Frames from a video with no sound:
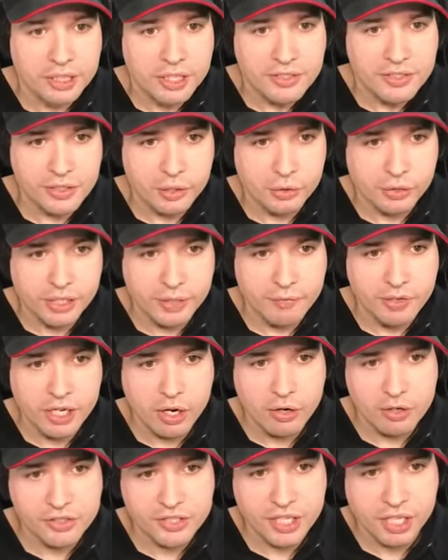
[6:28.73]
So, giving
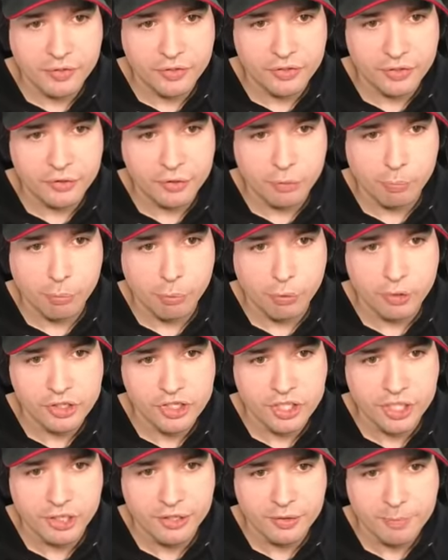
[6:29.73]
ourselves a support
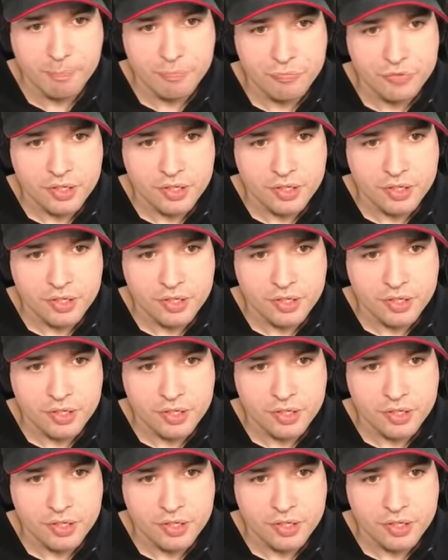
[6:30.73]
here.